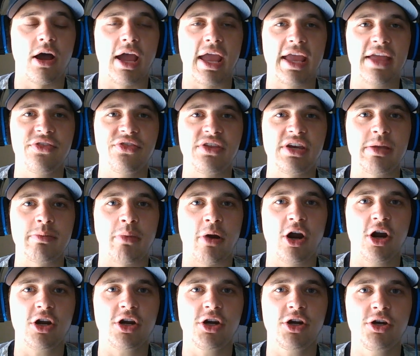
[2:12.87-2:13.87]
Anthony
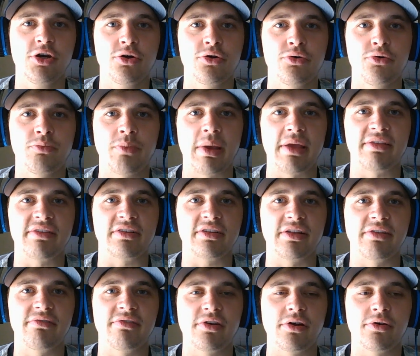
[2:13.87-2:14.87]
Parker, who
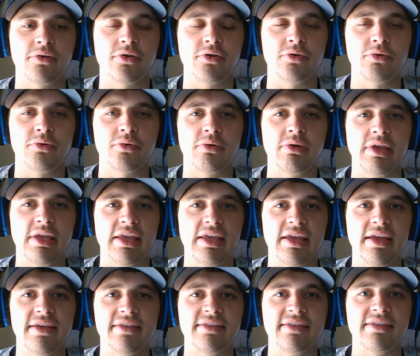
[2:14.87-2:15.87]
basically, if you don't know who
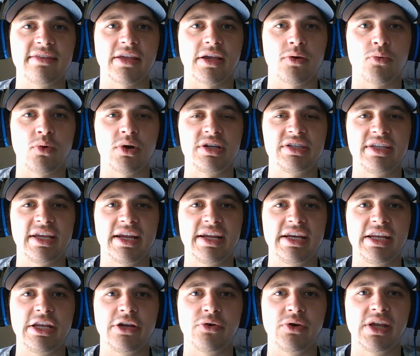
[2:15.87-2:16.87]
he is, he's like what
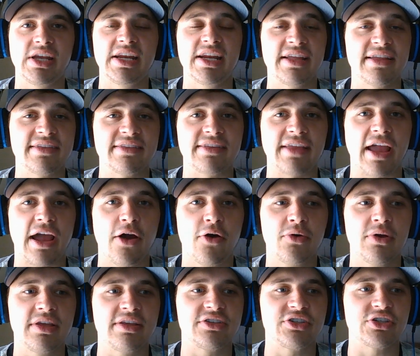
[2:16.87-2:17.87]
Danny Green is
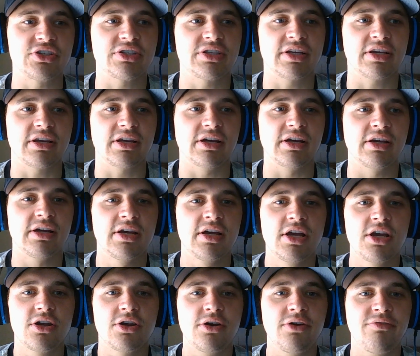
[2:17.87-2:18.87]
now. He's just like a
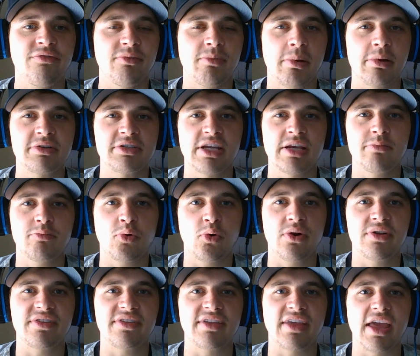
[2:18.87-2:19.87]
good for about 10
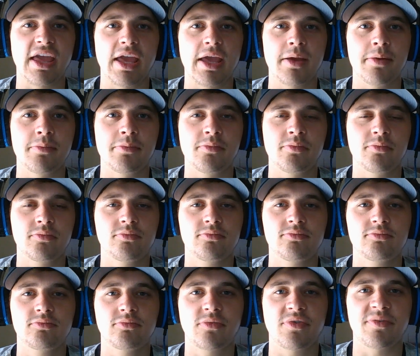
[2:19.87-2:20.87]
points a game
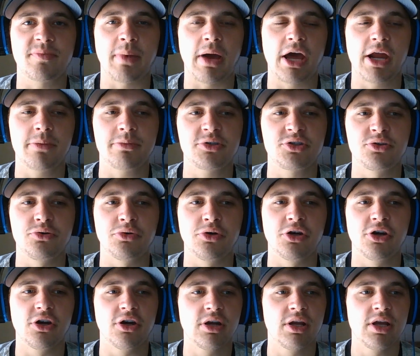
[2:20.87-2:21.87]
spot-up
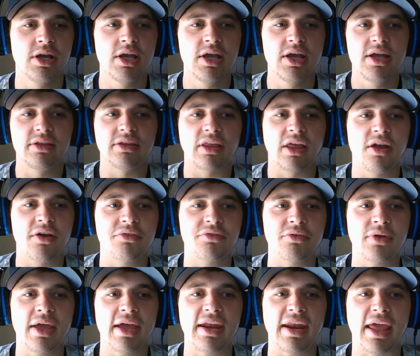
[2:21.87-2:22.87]
shooter. They also
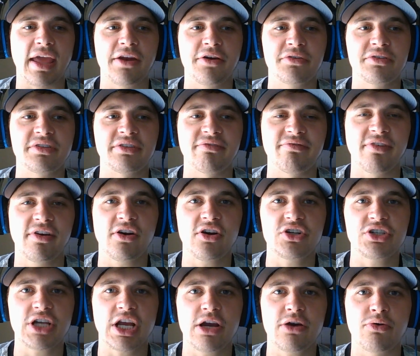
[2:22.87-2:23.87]
had Anderson
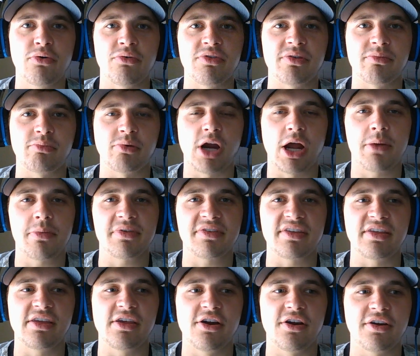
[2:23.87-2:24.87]
Varejao, who's a
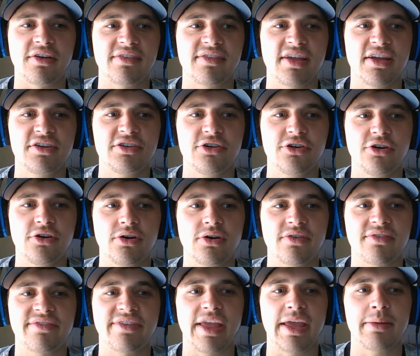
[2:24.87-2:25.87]
promising young center.
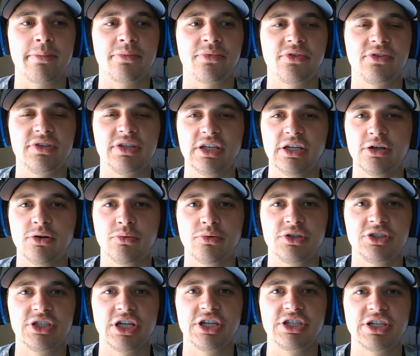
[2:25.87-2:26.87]
Same deal with
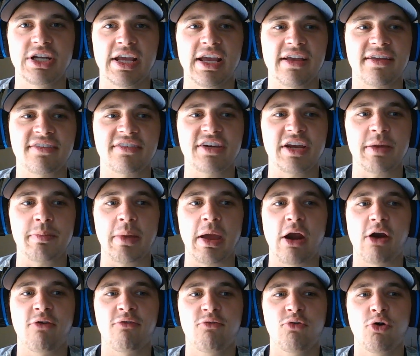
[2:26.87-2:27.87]
J.J. Hickson at
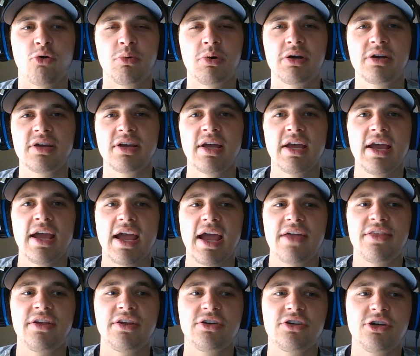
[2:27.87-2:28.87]
power forward.
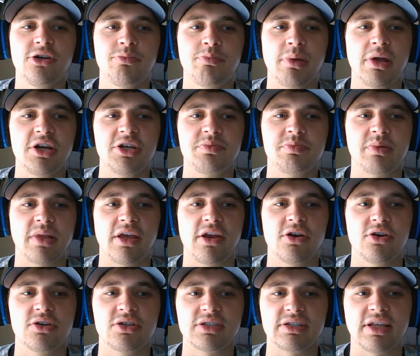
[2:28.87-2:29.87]
And then good bench
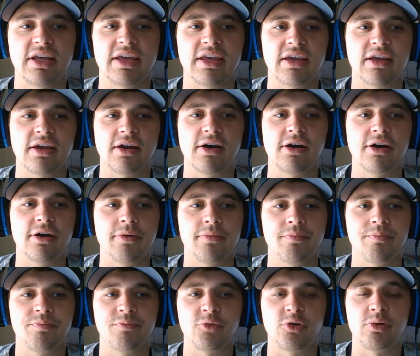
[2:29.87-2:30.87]
players like
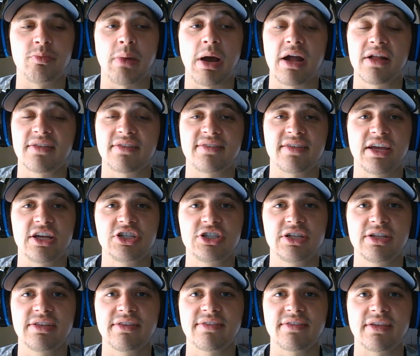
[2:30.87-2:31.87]
Armand
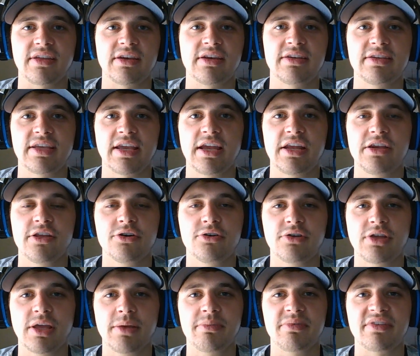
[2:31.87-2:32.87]
Sessions and Daniel
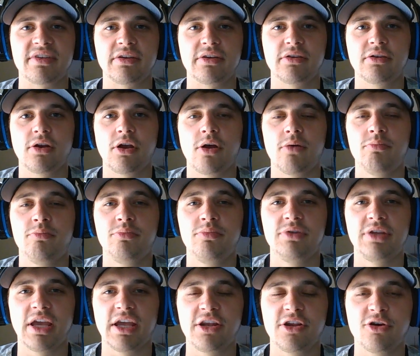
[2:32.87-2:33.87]

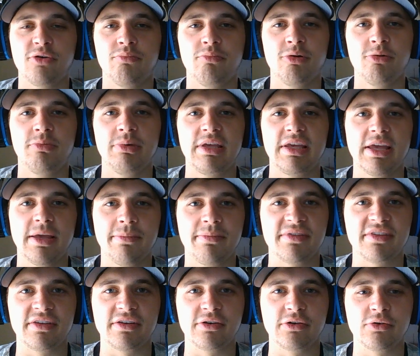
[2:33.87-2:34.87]
Booby
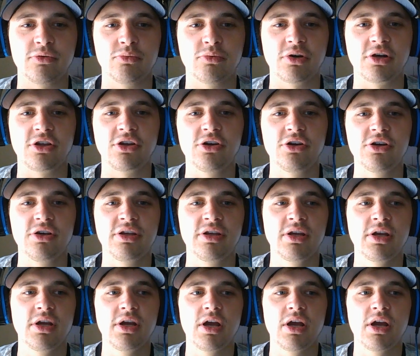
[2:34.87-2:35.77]
Gibson, who were good,